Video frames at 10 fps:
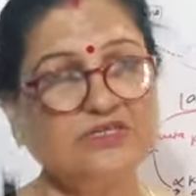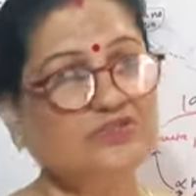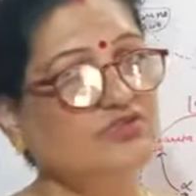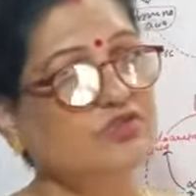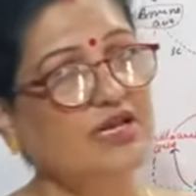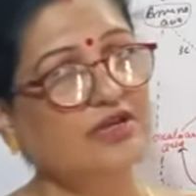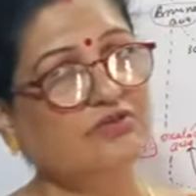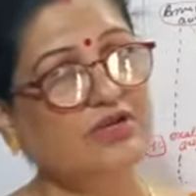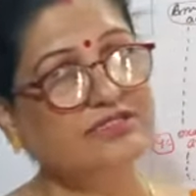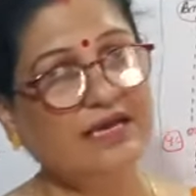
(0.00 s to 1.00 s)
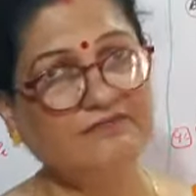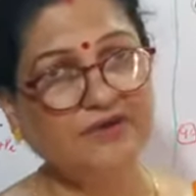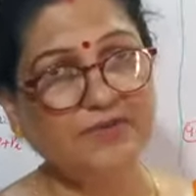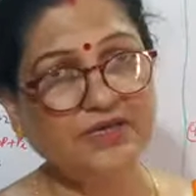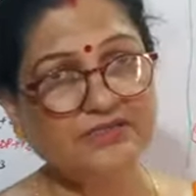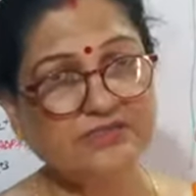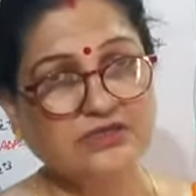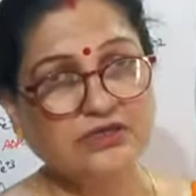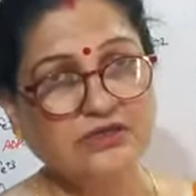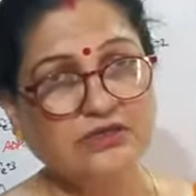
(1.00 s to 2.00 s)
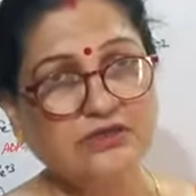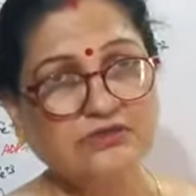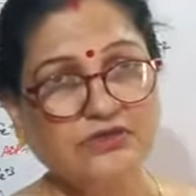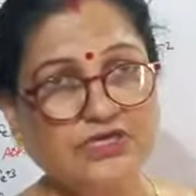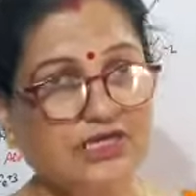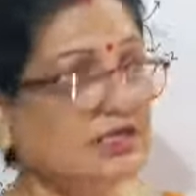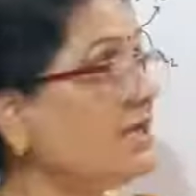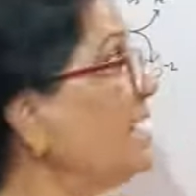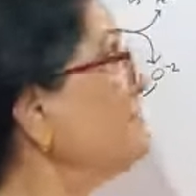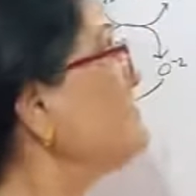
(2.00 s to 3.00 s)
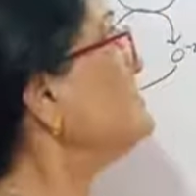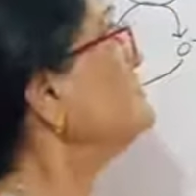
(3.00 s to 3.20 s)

So they are known as amphibians. So here amphi